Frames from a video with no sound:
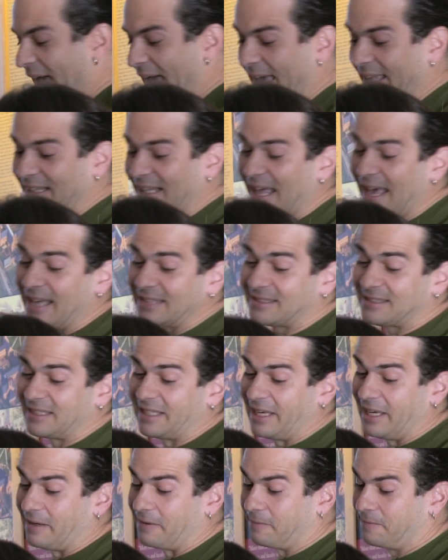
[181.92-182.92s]
And
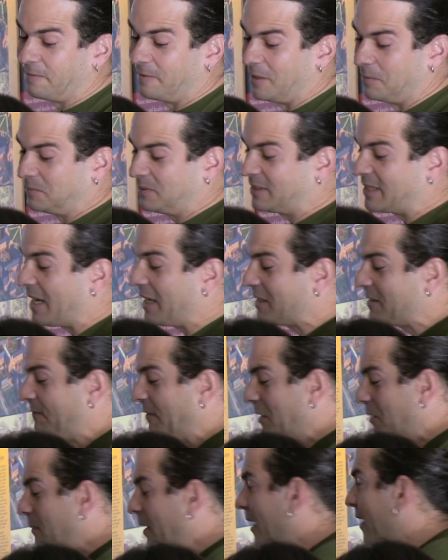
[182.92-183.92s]
lastly, from
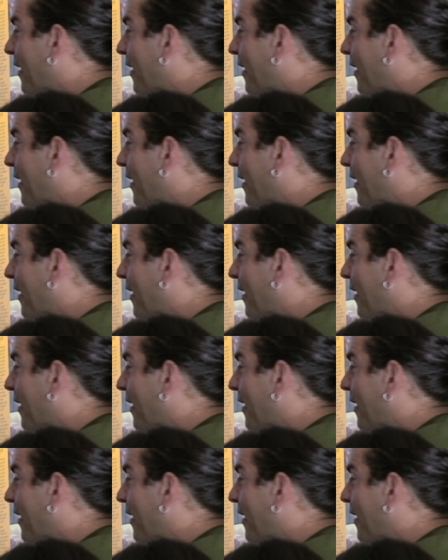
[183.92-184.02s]
Sykesville,